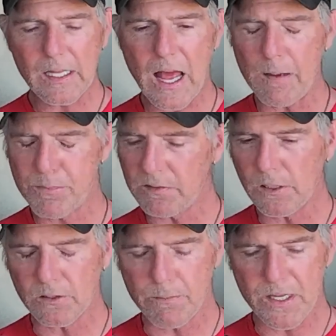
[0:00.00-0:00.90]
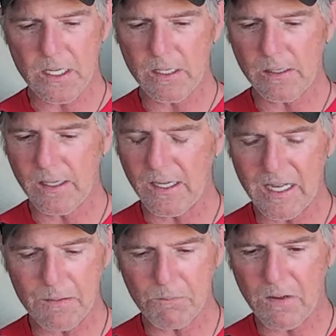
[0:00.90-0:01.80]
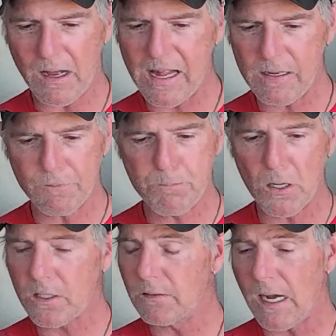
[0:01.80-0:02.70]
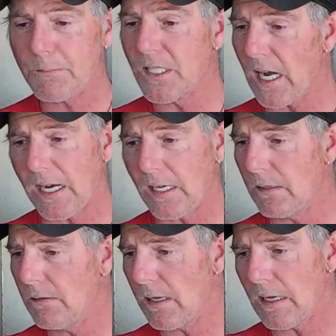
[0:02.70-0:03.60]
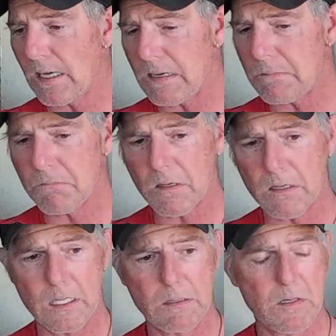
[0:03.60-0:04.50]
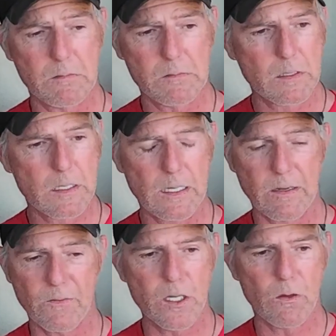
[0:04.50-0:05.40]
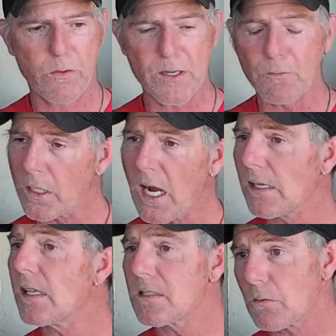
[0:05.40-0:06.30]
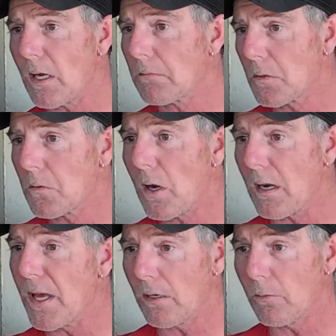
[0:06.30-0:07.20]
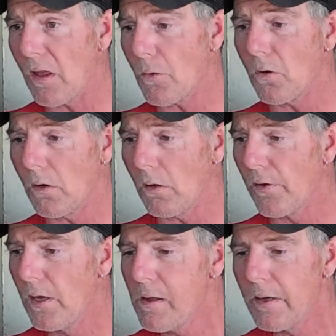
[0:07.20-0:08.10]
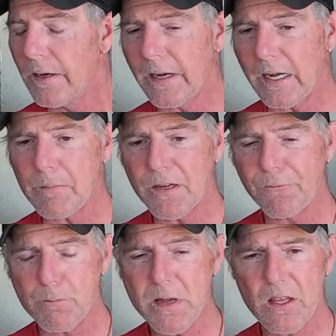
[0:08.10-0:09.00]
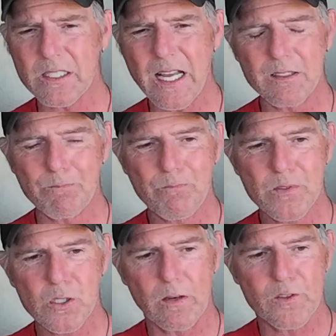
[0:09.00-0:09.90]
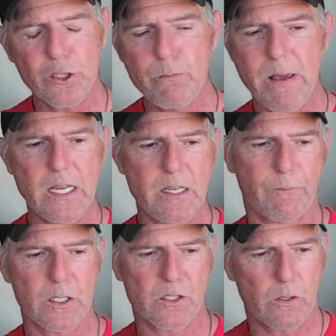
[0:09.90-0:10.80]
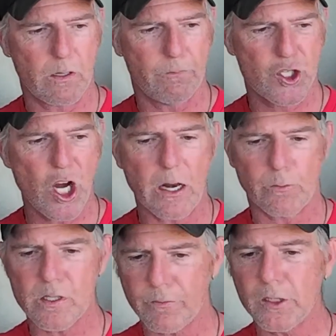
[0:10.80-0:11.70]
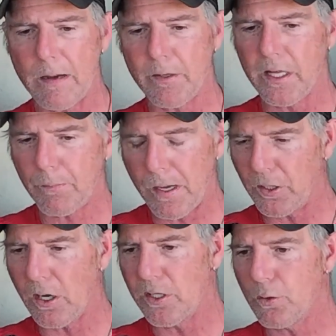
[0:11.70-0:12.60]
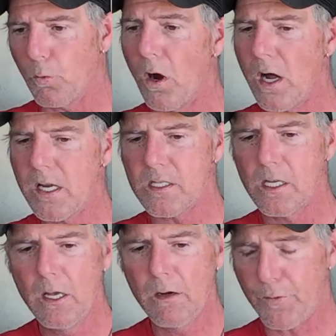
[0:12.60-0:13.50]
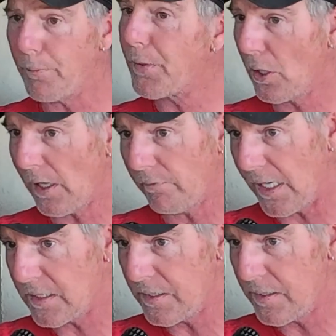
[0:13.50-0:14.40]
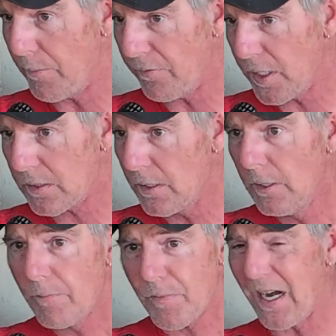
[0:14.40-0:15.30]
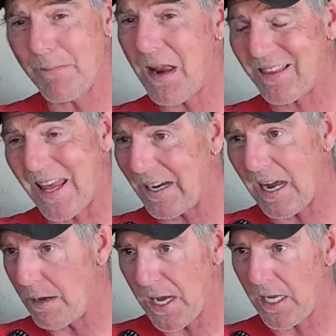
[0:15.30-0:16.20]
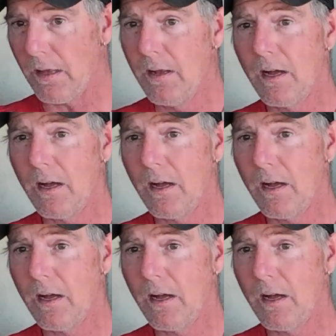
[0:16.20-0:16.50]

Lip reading: Absolutely, man. I have both climbed and guided on I don't even know, 3 or 4 continents, quite a bit all around the world. And for me, there's kind of sort of 2 main different sort of genres of climbing that people go into. One is for the pure athleticism of it, and I'm not that guy, man.